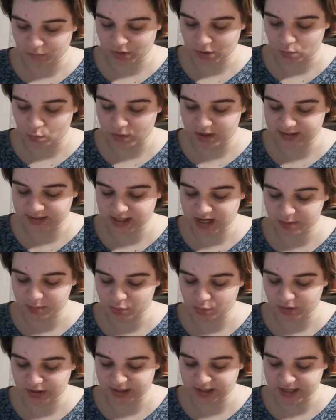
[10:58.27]
When it's time to
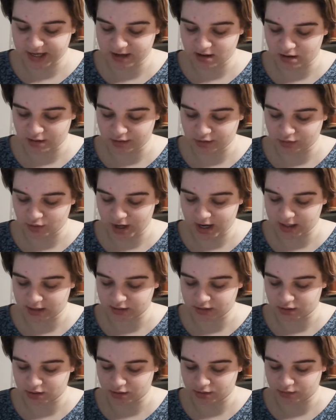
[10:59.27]
really get on your grind and
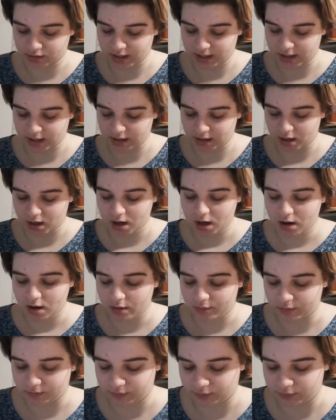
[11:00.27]
start creating for